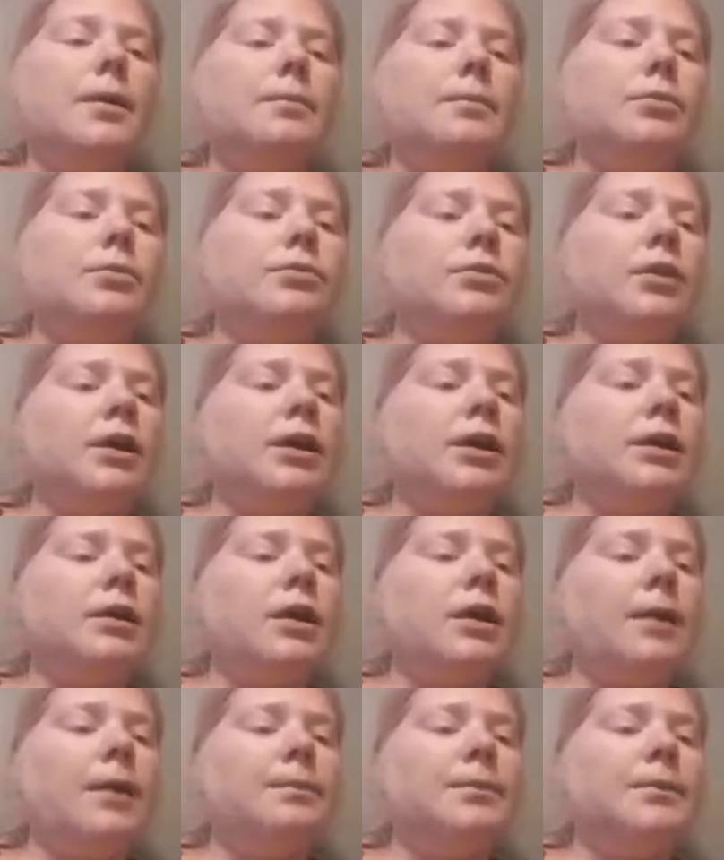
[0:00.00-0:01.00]

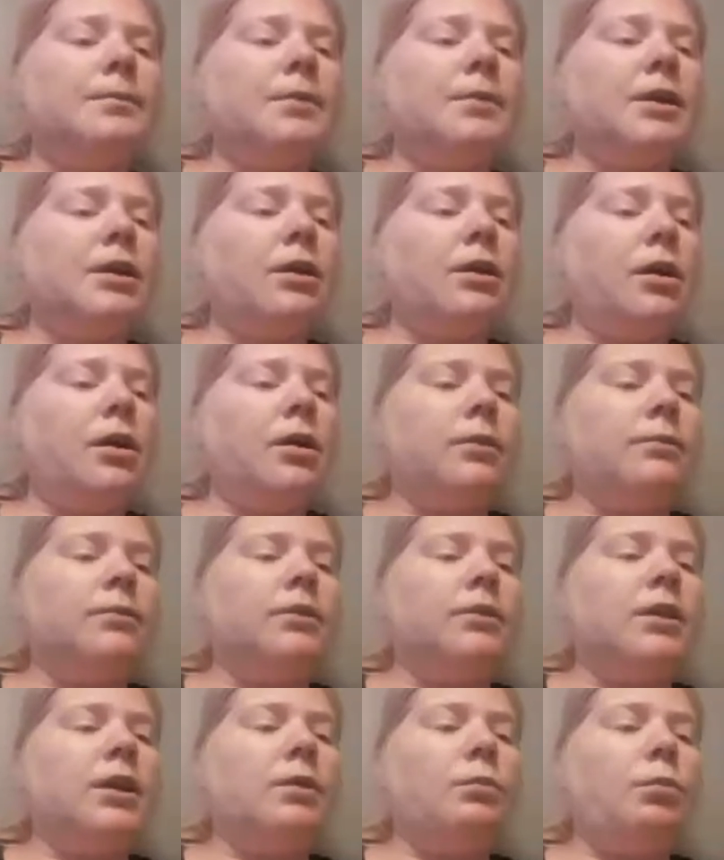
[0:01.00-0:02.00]
Moonlight up in my
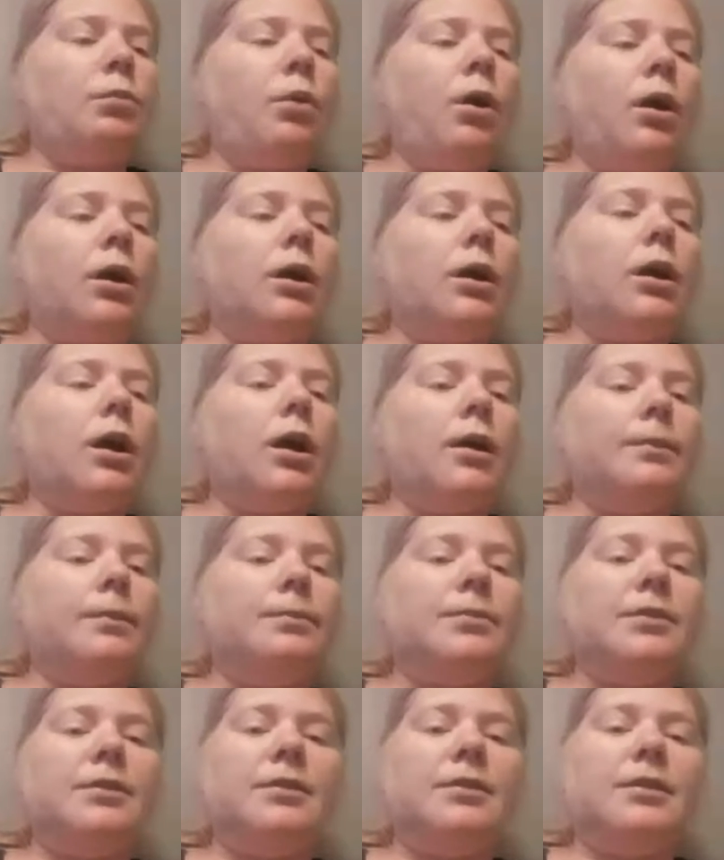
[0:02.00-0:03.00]
arms and walk
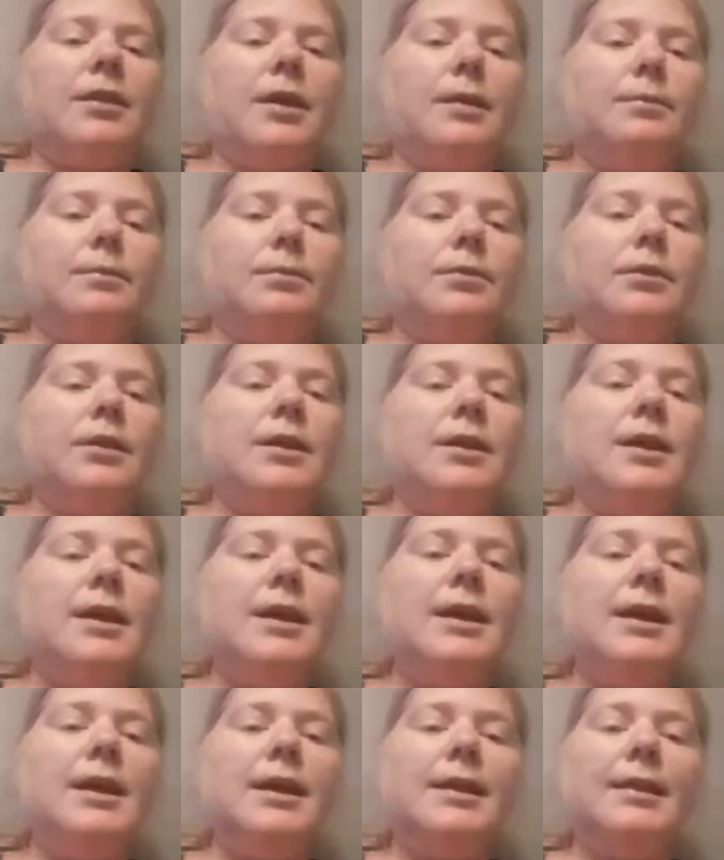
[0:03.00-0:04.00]
up the steps.
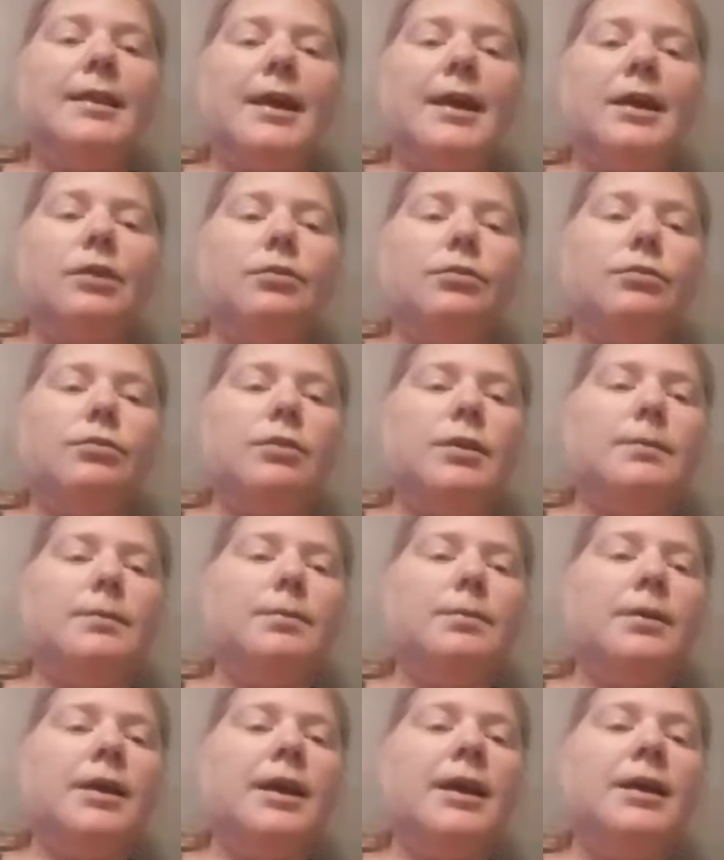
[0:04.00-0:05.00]
They
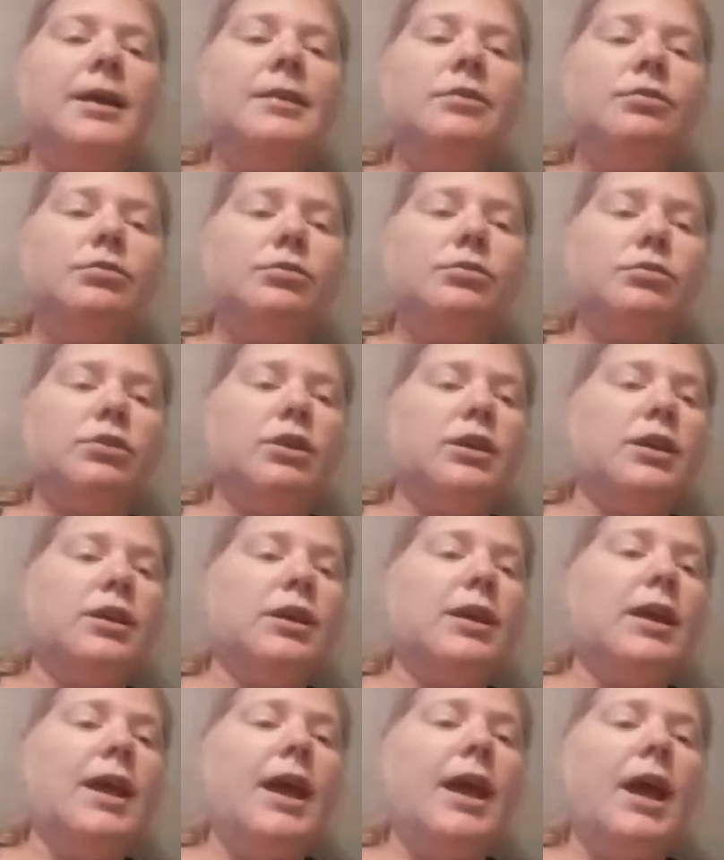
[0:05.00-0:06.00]
creep and
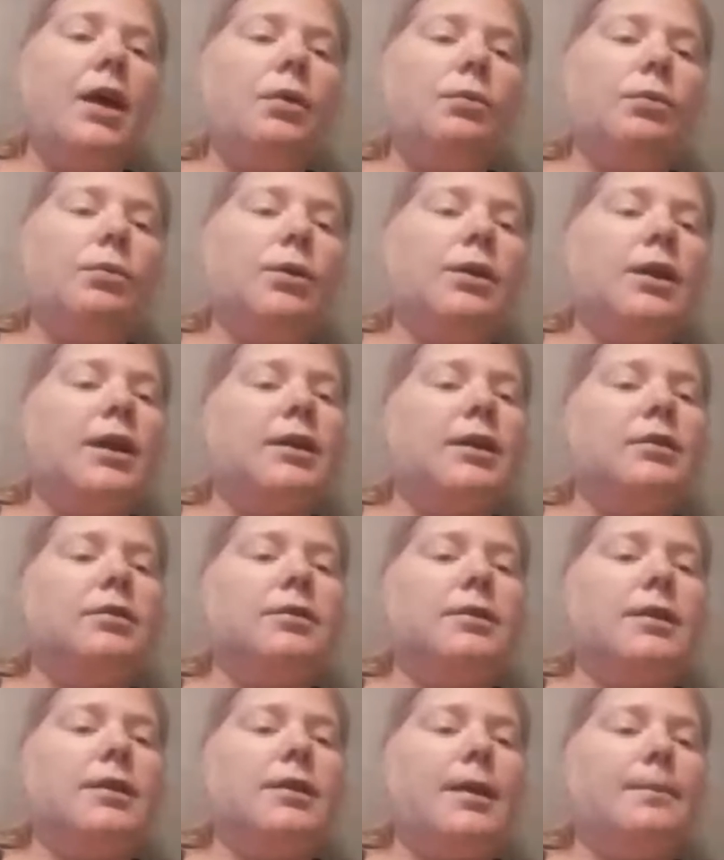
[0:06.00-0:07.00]
squeak when I
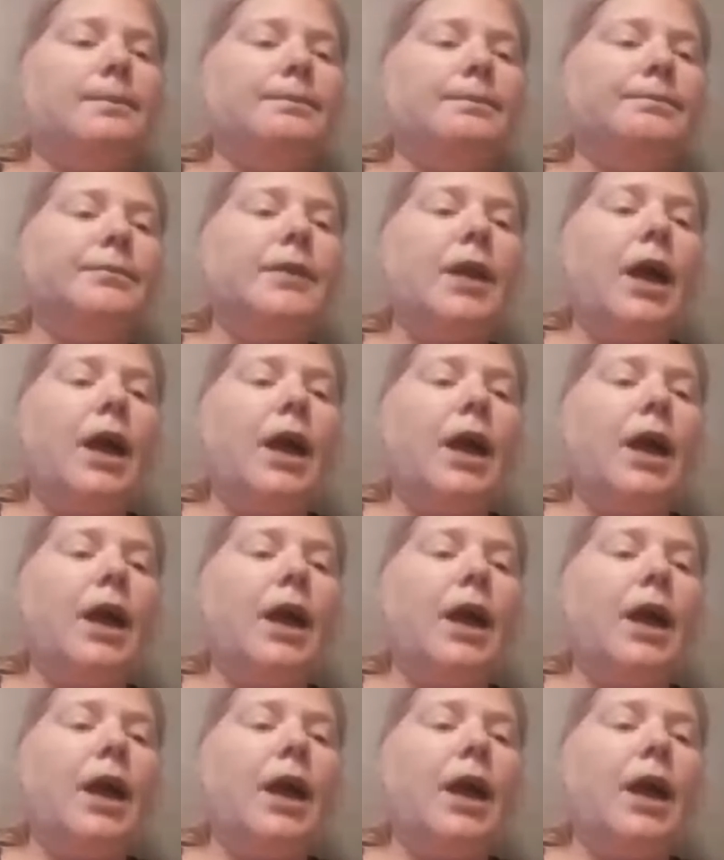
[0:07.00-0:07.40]
step.